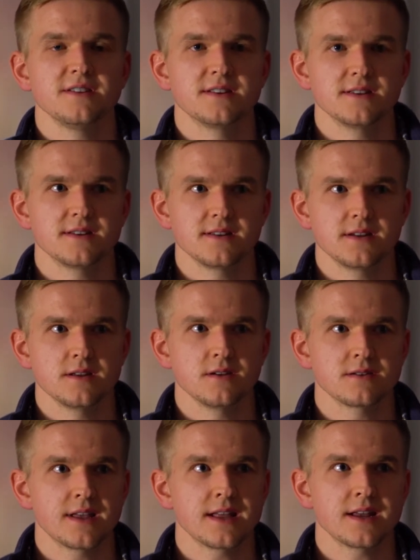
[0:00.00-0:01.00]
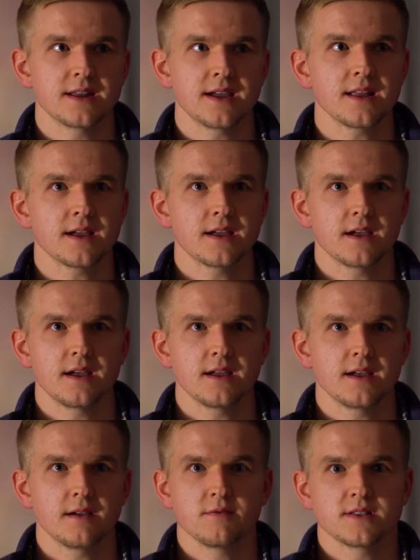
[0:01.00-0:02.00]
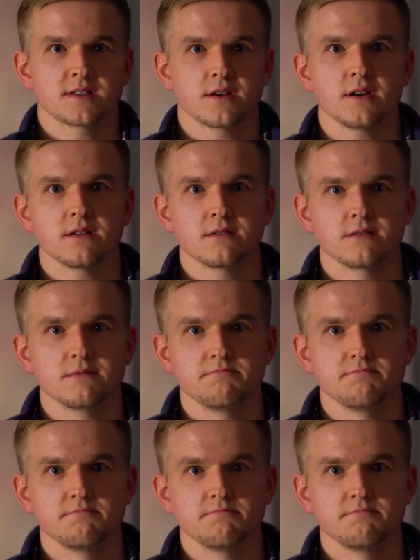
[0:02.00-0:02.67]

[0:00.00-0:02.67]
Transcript: And you know, late at night, I I would start